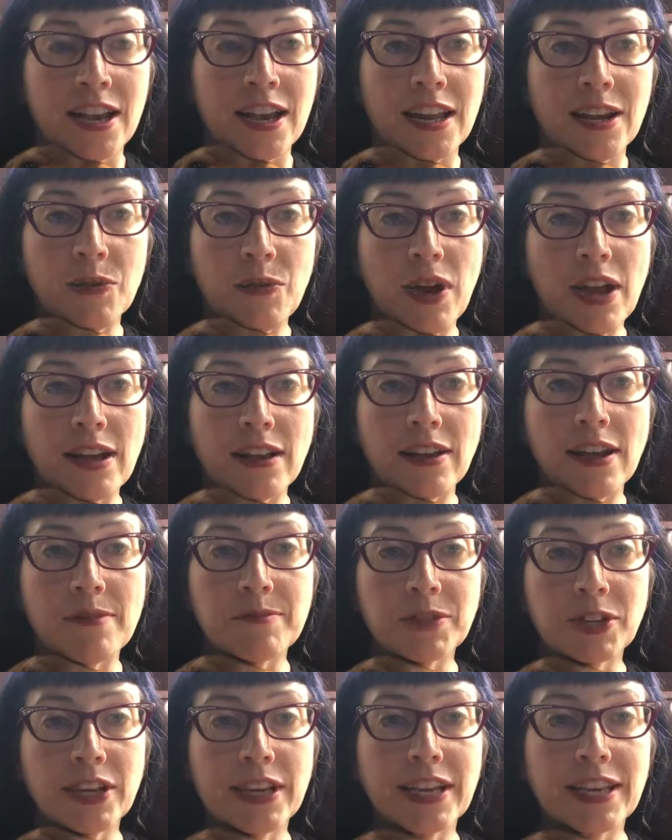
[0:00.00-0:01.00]
Anyway,
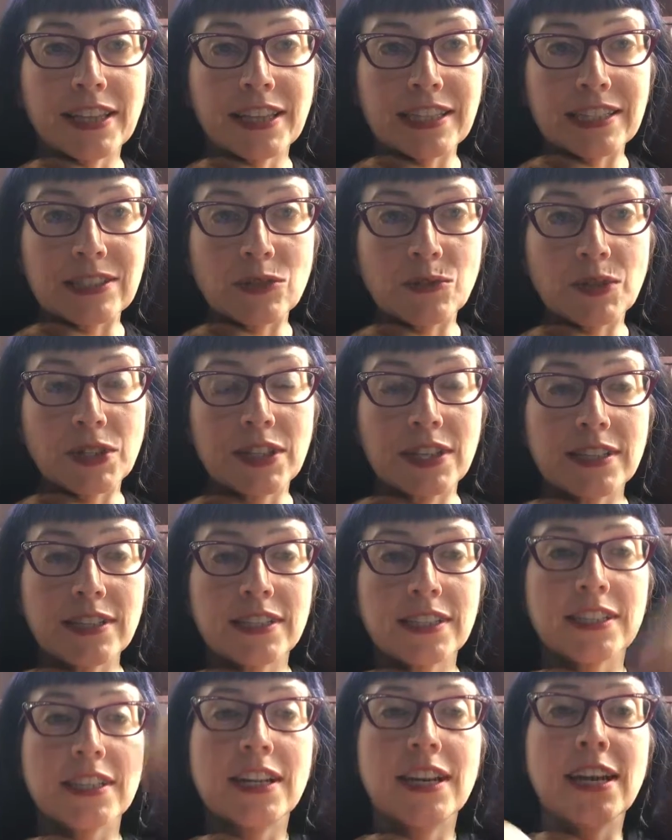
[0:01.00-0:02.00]
I'm looking at this
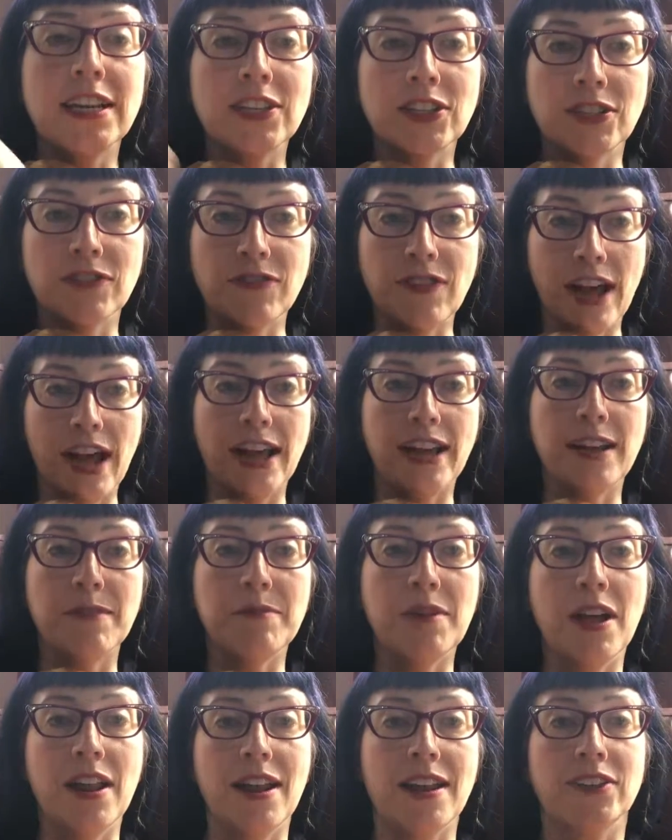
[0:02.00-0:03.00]
realizing that I look fat.
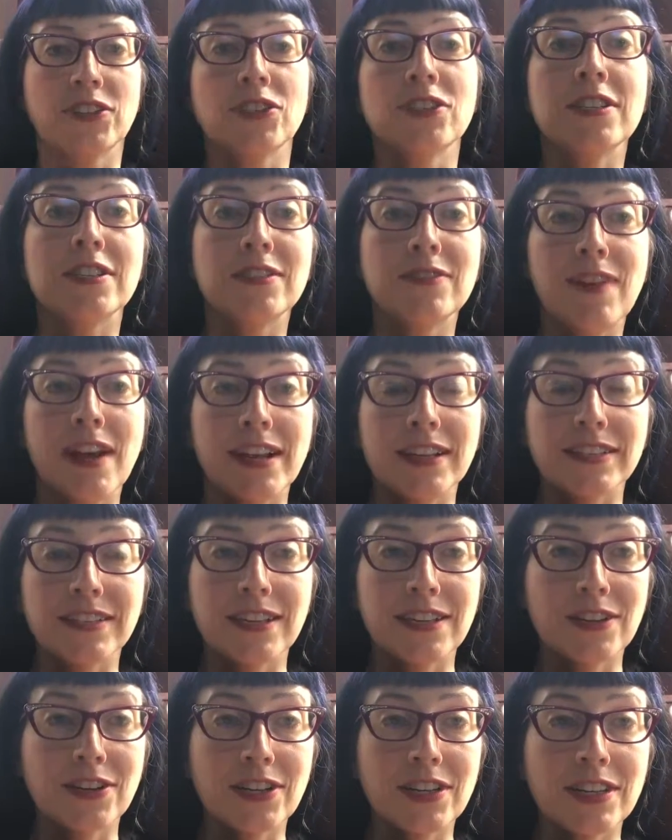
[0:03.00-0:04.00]
I'm not actually as fat as
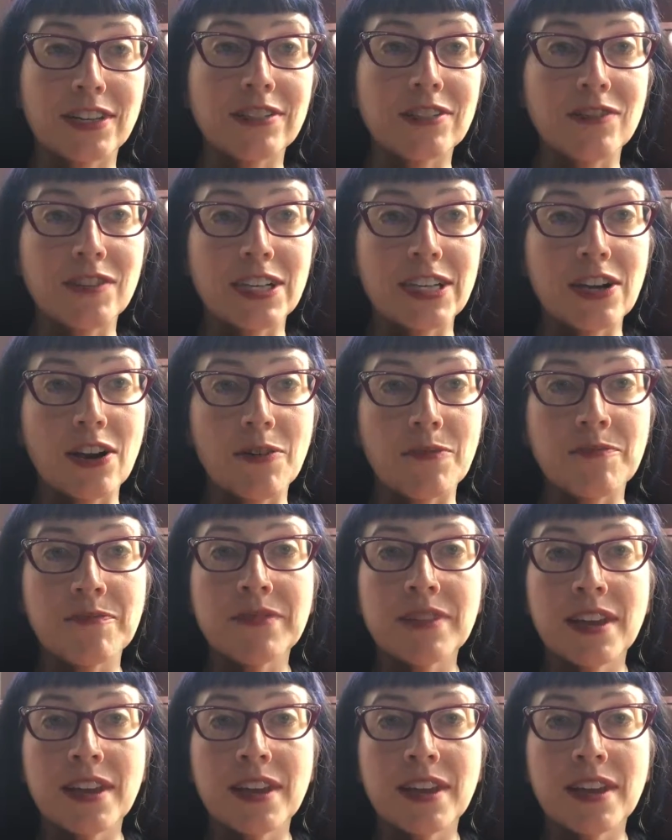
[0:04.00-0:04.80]
I look in this video.